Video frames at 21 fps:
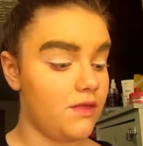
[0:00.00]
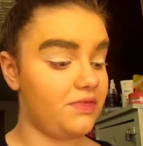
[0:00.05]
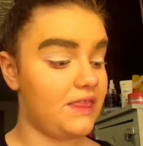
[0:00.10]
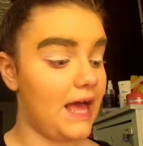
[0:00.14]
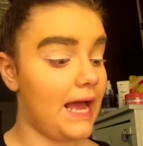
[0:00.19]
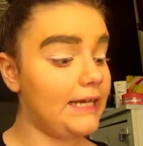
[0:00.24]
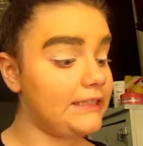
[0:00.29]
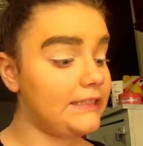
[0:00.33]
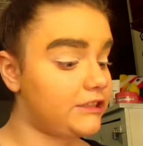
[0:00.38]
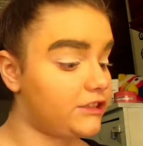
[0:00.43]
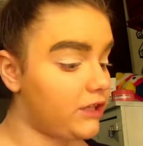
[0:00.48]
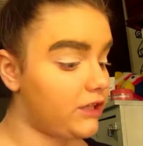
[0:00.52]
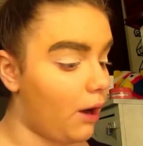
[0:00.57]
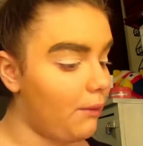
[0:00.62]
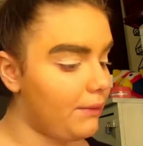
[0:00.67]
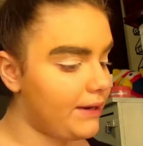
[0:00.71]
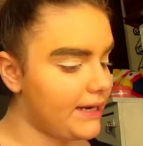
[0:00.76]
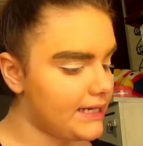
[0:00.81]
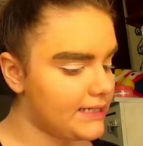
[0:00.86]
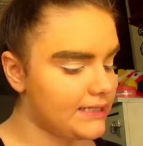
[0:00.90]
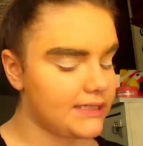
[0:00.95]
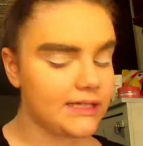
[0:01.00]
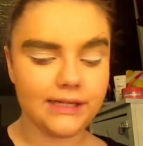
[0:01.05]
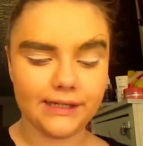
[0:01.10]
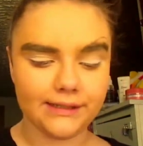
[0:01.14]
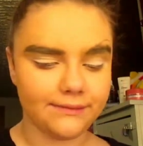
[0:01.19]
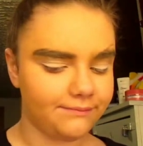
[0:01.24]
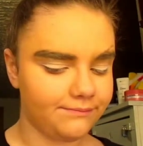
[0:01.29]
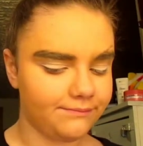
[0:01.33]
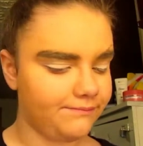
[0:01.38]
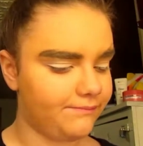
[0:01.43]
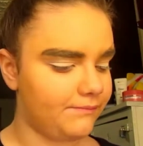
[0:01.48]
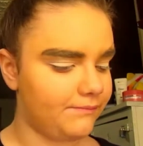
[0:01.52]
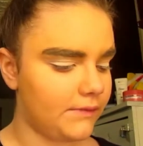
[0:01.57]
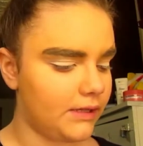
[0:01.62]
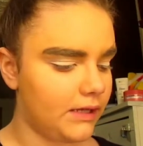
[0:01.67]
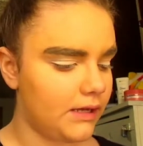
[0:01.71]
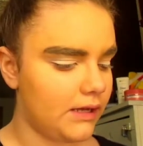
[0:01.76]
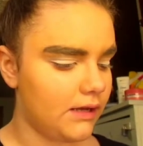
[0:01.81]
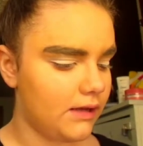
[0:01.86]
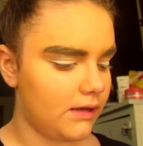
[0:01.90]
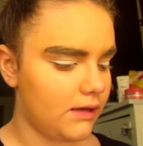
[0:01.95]
That is so easy. Line,
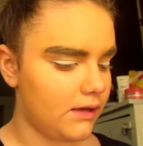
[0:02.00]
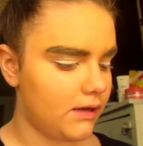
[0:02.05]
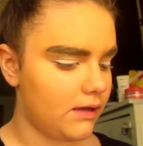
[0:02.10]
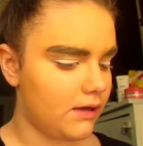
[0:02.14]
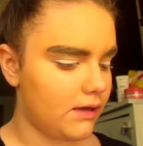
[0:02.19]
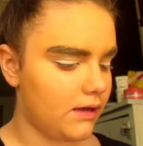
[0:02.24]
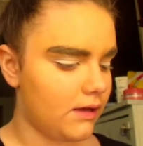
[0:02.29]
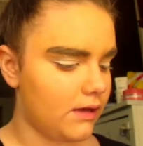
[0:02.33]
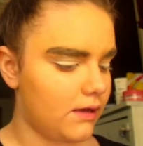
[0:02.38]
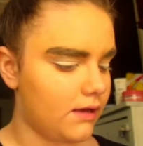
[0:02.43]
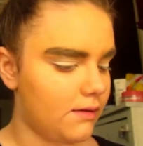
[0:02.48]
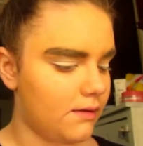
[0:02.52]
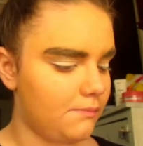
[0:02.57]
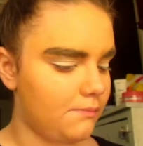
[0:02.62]
wanna...